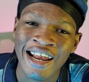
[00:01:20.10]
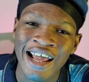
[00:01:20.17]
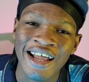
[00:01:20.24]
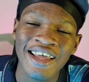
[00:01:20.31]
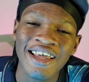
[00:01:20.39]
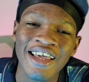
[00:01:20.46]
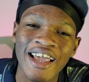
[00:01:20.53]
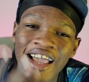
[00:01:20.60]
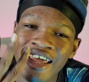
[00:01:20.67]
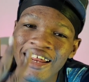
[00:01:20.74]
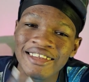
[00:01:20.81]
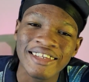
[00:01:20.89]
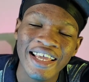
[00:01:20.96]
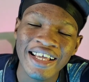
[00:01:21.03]
da and
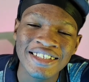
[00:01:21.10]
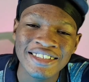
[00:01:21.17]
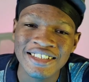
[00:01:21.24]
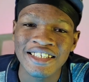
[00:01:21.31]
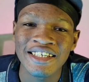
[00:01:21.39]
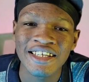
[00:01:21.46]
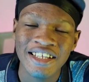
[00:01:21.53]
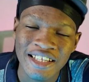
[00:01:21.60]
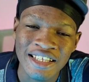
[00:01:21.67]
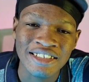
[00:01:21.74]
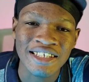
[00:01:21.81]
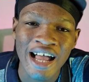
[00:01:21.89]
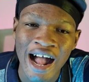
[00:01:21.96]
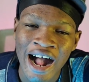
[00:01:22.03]
the third thing
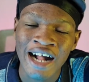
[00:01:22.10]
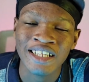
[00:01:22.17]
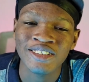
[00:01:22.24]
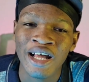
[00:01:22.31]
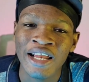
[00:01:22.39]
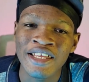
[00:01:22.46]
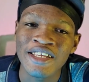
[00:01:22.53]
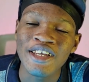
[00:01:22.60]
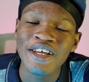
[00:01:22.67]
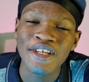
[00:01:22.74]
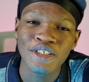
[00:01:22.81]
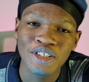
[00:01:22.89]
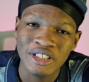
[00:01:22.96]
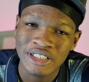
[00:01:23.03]
is actually
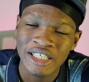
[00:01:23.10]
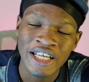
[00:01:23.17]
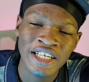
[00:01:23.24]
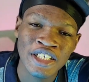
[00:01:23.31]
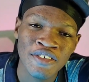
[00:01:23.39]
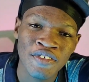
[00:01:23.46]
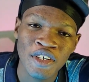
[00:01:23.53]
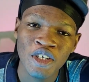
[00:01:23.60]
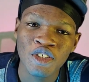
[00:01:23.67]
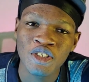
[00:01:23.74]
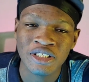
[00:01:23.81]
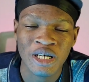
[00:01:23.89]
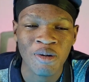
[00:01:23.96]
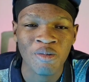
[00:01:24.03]
to share this video
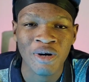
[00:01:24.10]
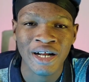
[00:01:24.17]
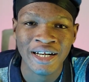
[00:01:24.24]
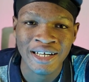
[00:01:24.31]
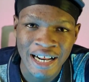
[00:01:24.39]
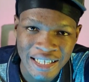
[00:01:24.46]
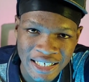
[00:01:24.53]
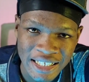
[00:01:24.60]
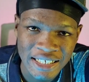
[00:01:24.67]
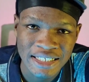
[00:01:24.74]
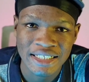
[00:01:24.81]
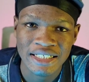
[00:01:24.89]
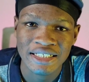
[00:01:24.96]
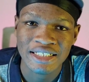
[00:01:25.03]
to someone that
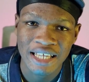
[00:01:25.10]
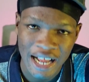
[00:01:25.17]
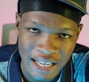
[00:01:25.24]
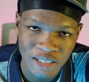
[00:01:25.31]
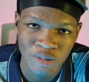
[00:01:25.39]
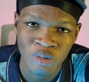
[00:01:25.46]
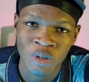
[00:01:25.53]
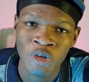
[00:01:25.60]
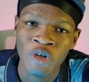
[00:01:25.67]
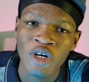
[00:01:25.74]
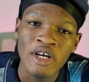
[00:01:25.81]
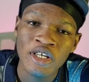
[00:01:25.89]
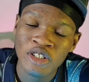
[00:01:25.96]
needs it as well